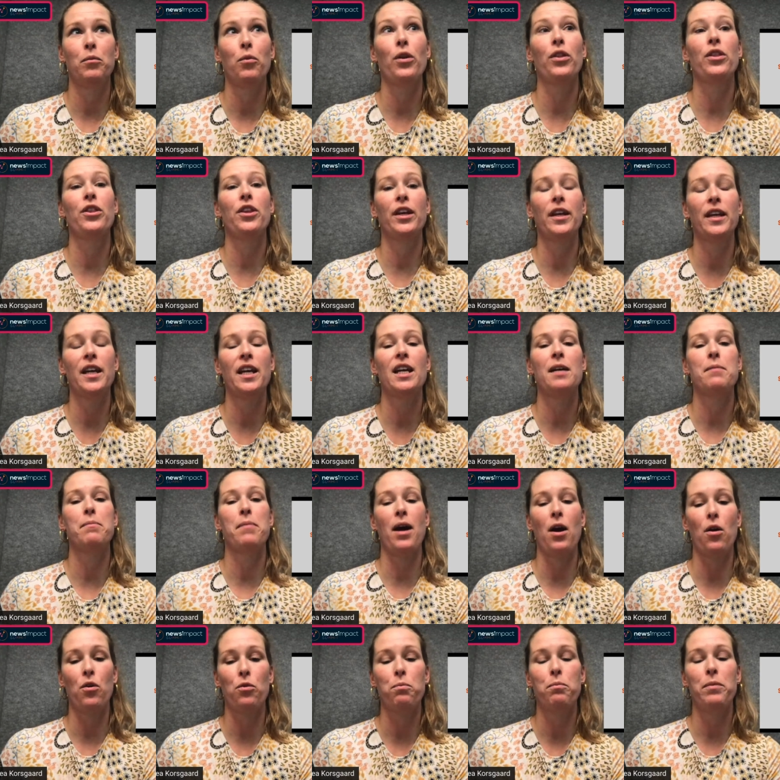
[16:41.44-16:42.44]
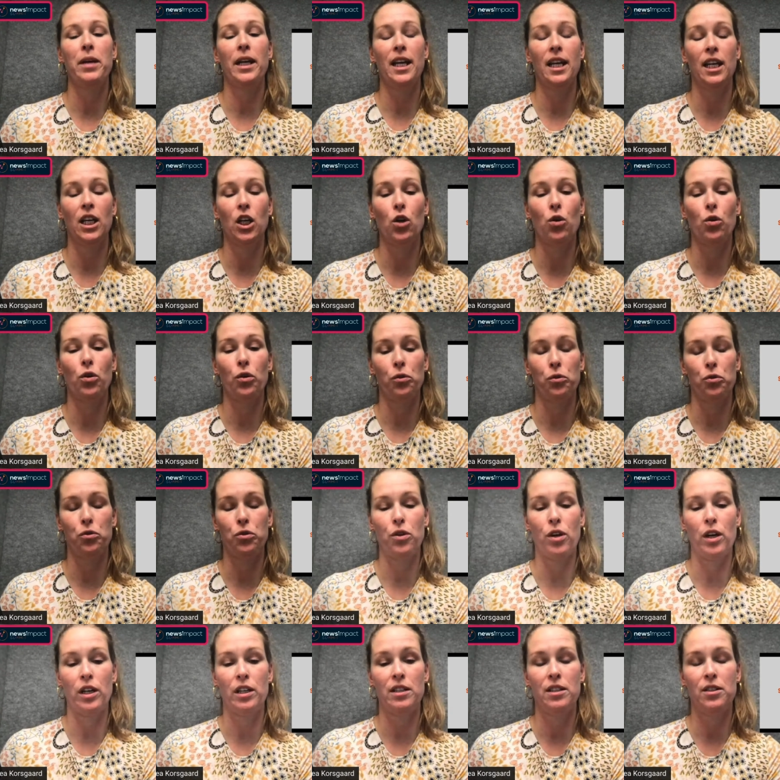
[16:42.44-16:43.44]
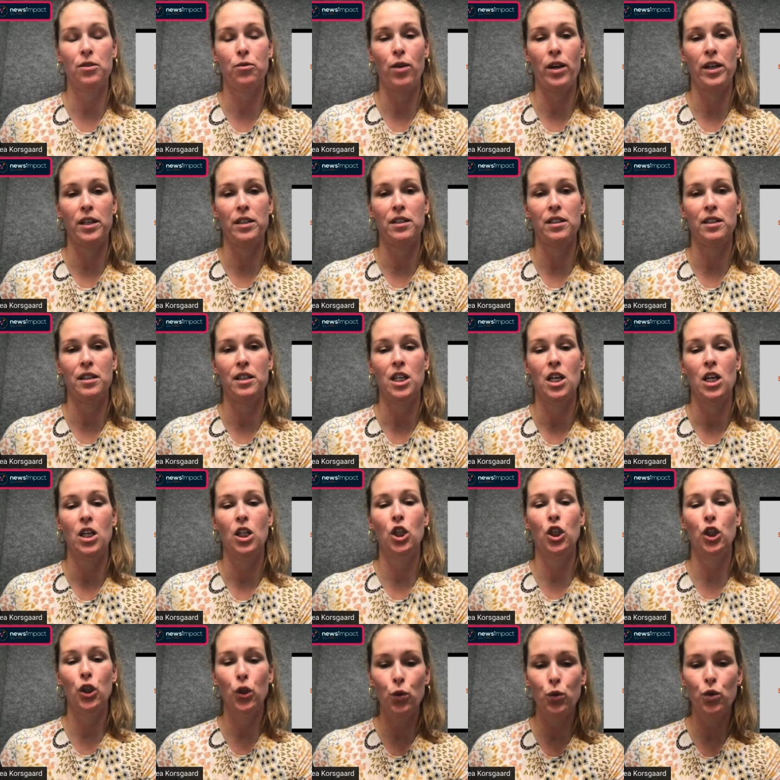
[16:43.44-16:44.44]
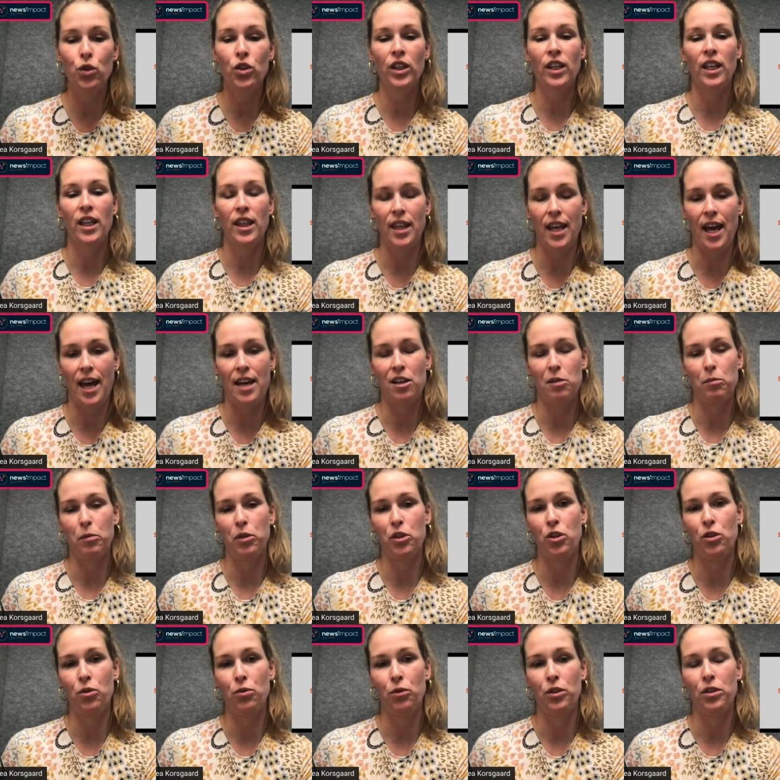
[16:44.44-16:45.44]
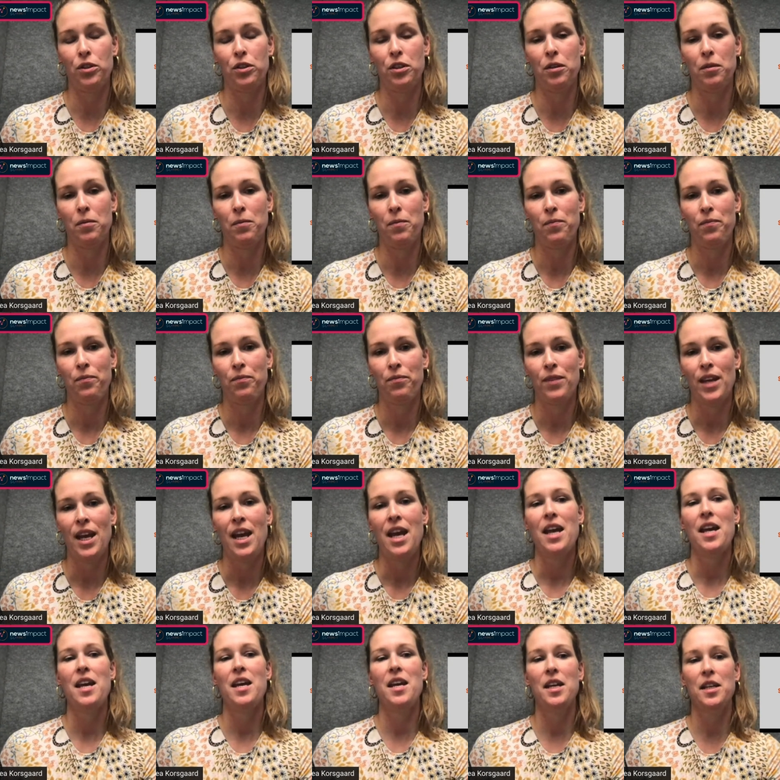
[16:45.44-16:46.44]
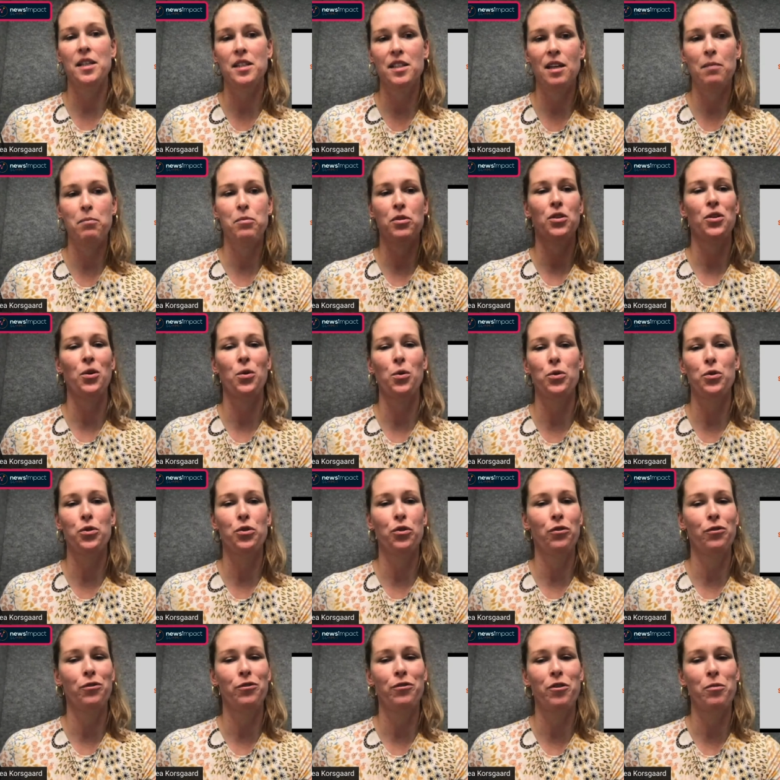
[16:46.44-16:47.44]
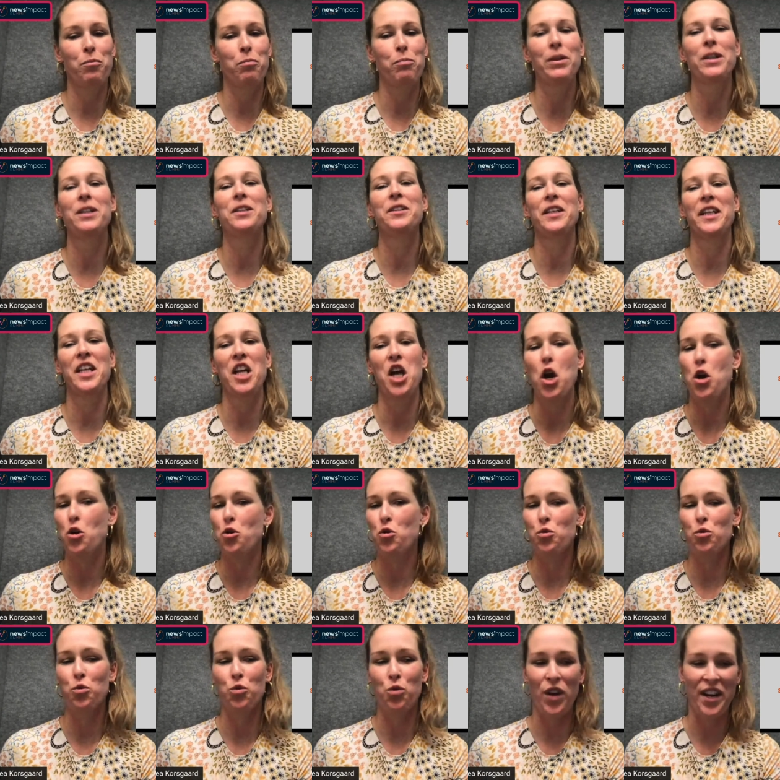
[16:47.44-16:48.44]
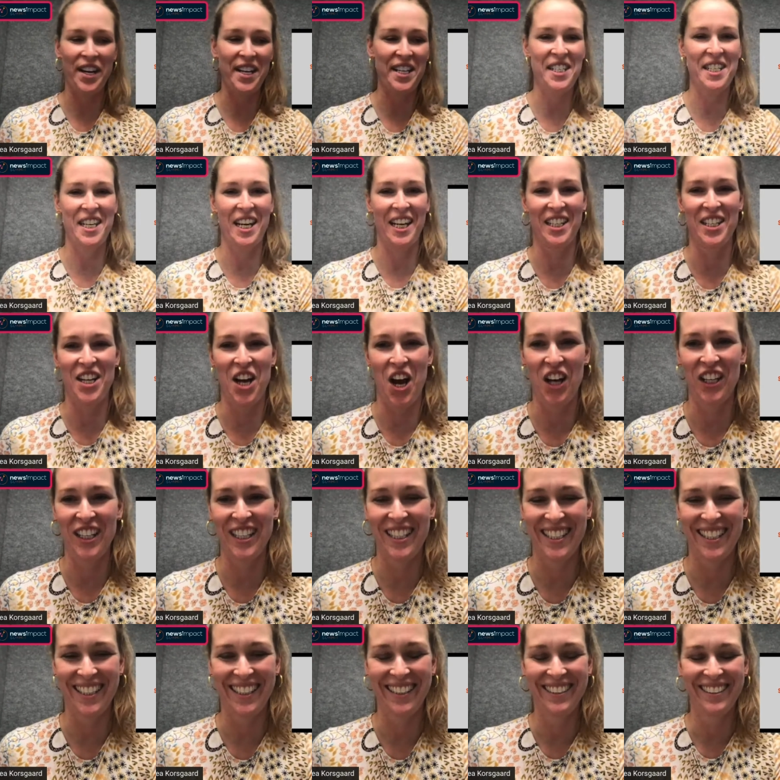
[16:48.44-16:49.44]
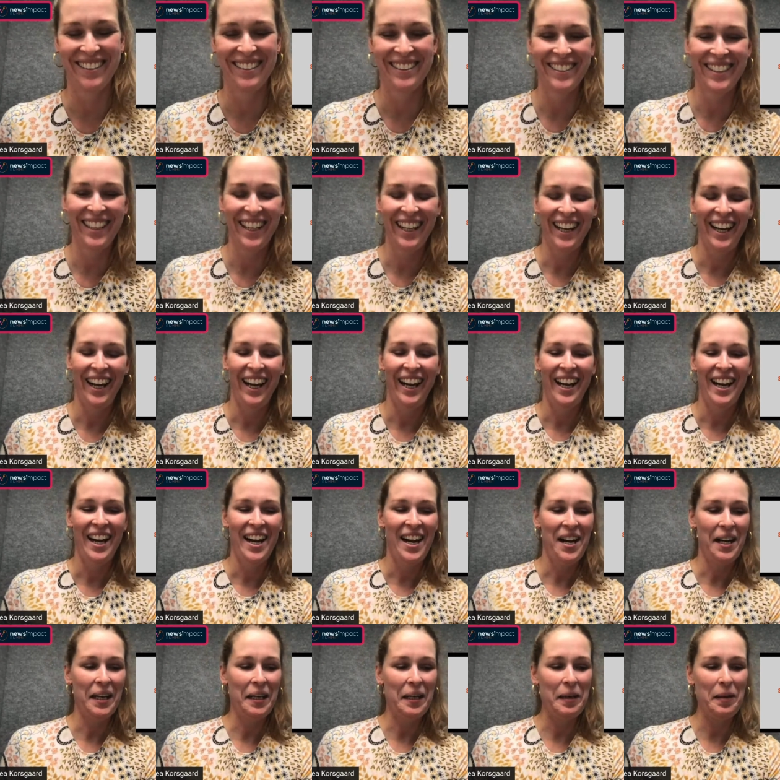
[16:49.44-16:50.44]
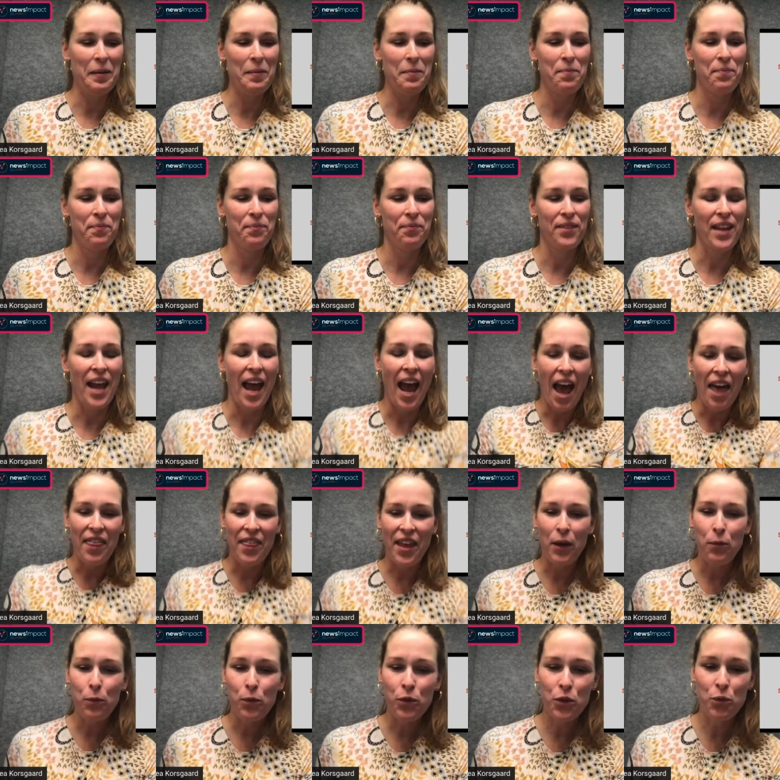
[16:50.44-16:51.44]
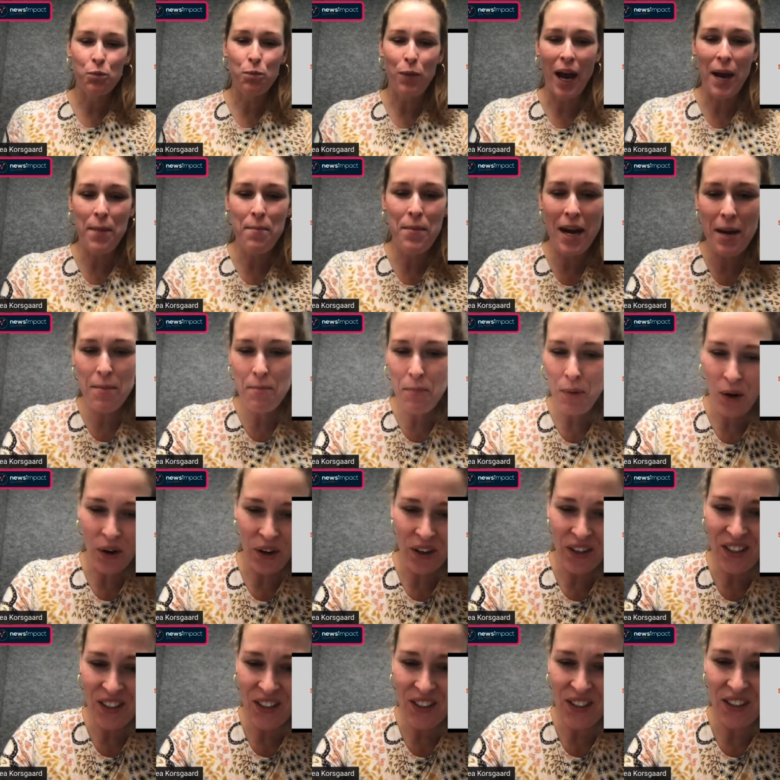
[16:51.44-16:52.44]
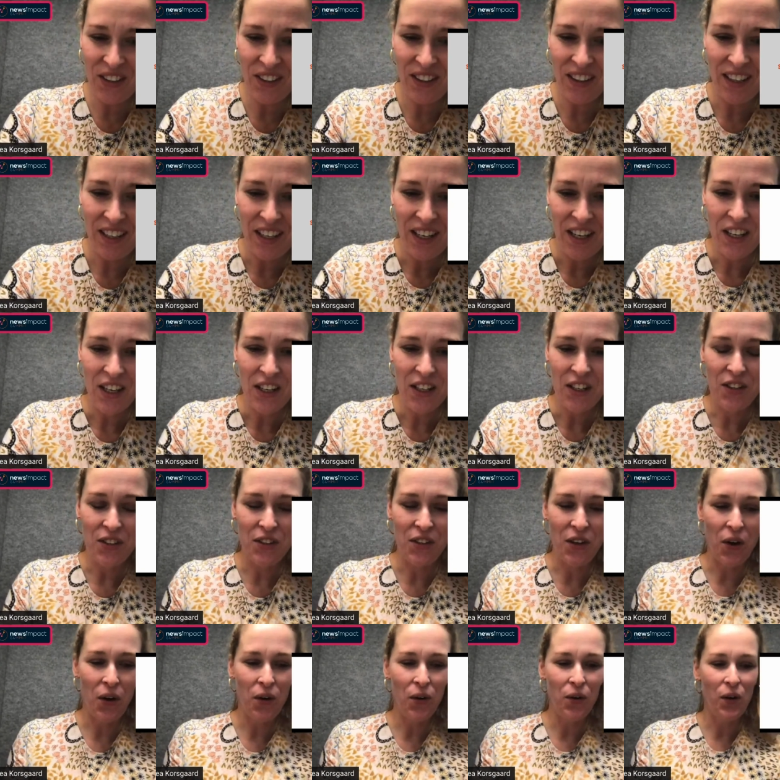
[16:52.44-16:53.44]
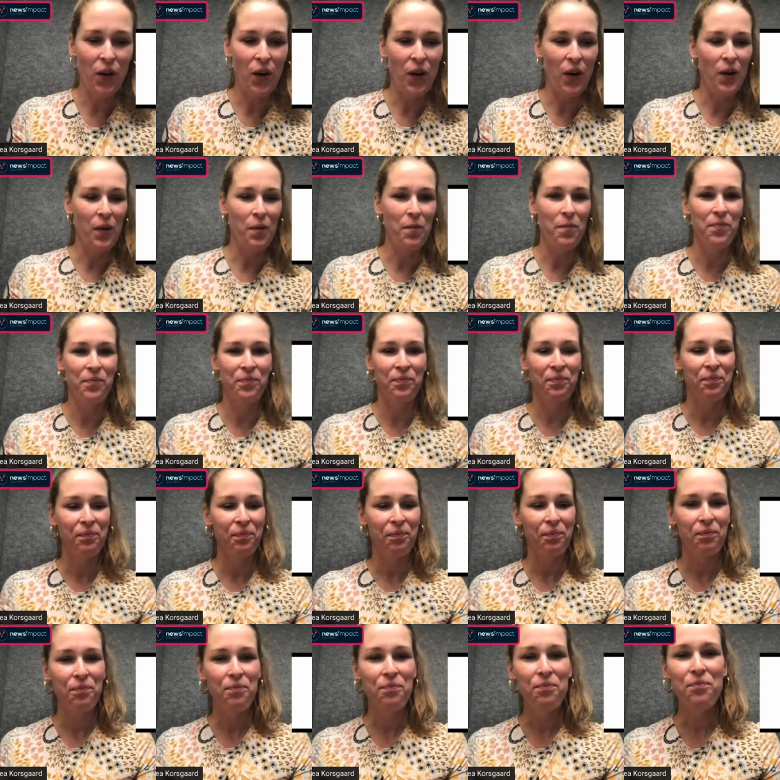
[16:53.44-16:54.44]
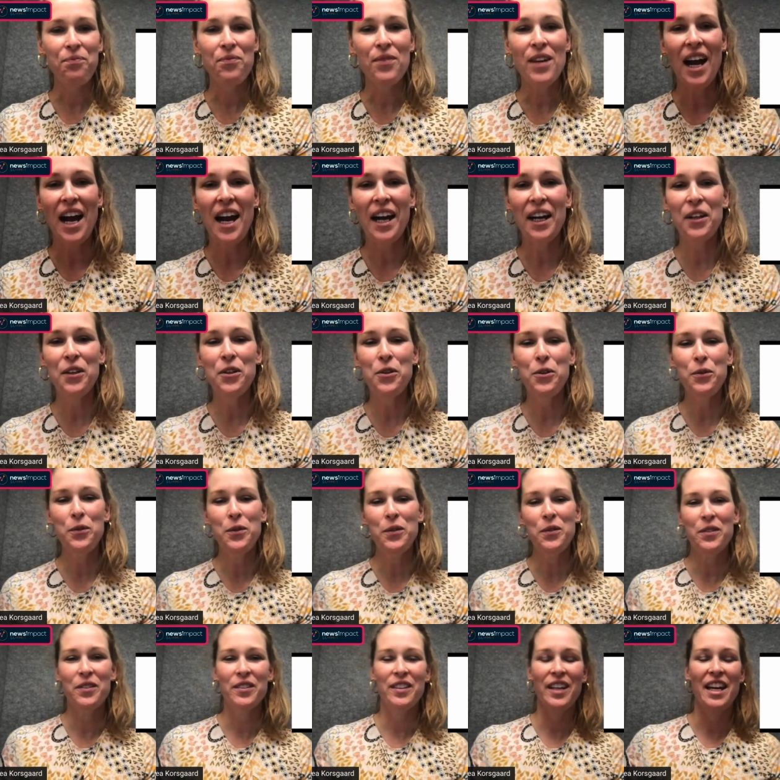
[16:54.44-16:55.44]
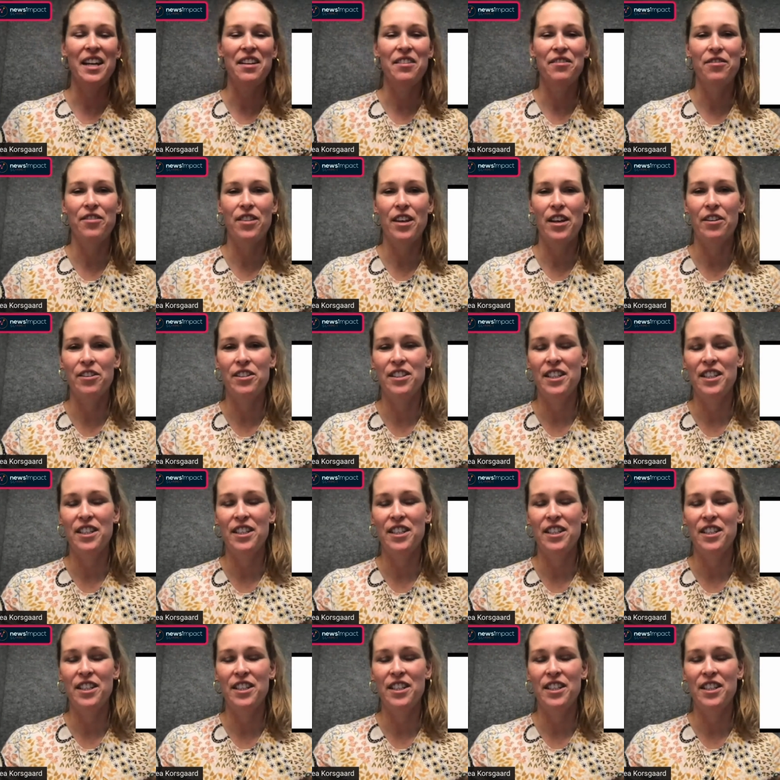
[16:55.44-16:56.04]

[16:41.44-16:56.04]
thinking about making an audio strategy, using that opportunity, except also for building great technology. And that was my main points. So I don't know if there's